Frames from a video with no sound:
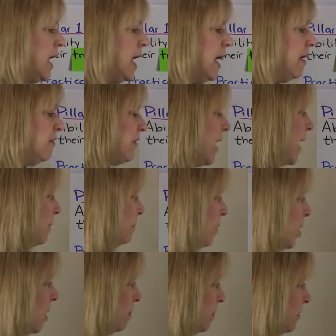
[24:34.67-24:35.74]
is that
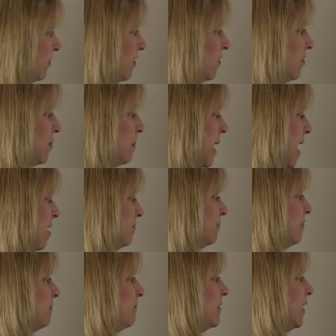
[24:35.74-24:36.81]
purpose is about
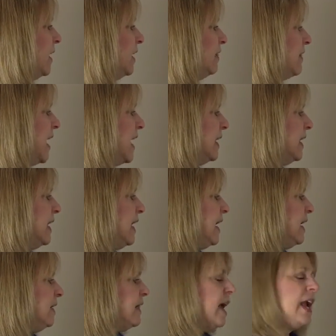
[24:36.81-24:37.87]
fulfilling that
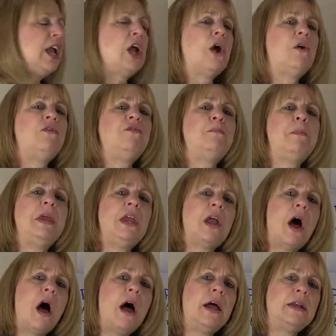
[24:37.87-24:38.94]
need that goes
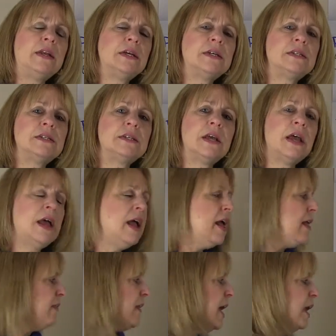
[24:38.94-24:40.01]
beyond us.
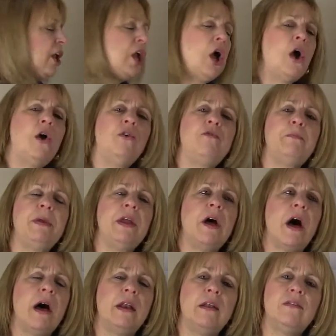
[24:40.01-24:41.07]
That goes
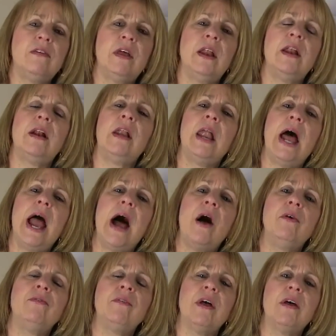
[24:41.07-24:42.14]
beyond us and
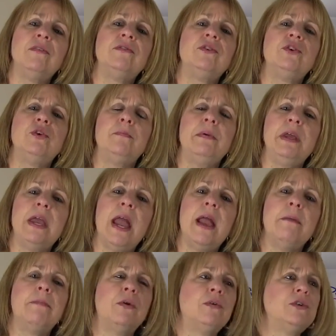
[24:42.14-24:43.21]
allows us to be
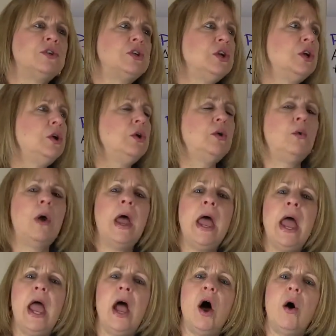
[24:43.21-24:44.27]
able to
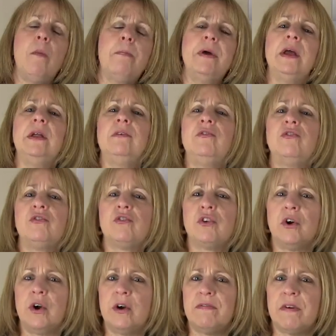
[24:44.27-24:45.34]
help and
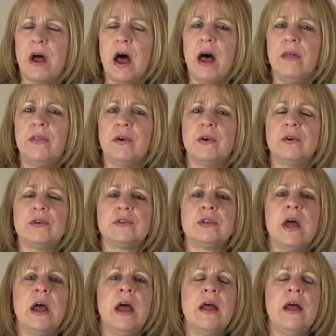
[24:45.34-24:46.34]
serve others